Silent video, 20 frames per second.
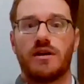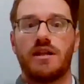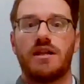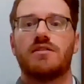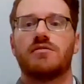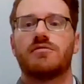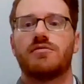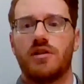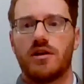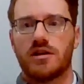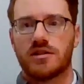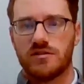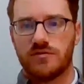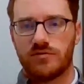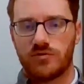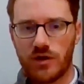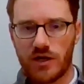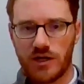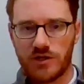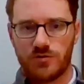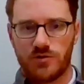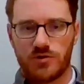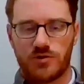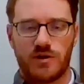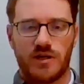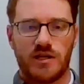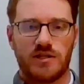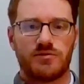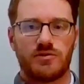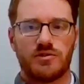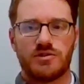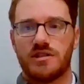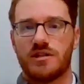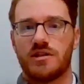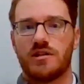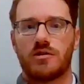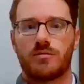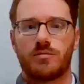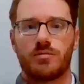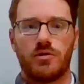influx of graduate transfers into
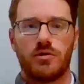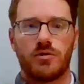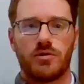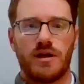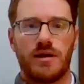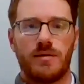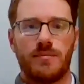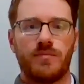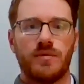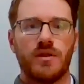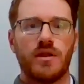their program.